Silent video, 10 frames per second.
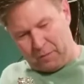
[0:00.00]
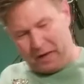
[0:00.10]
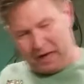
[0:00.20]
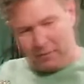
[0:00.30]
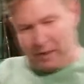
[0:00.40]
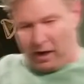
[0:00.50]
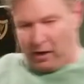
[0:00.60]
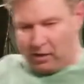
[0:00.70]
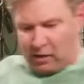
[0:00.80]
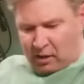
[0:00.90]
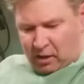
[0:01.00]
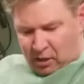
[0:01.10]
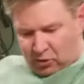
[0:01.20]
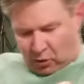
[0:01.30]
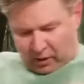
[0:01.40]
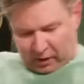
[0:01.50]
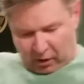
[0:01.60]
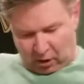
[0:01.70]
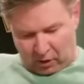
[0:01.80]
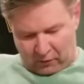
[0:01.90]
behind the bar so I don't get it
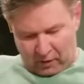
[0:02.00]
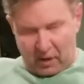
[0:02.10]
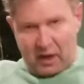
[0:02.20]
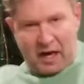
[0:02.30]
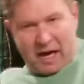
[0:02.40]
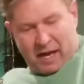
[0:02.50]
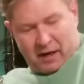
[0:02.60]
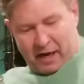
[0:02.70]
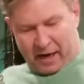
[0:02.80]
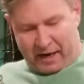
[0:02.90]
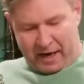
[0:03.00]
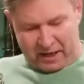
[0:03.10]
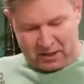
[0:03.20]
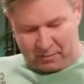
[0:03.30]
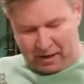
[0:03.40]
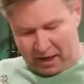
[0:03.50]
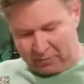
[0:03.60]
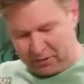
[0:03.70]
all over. I had an axe and my arm's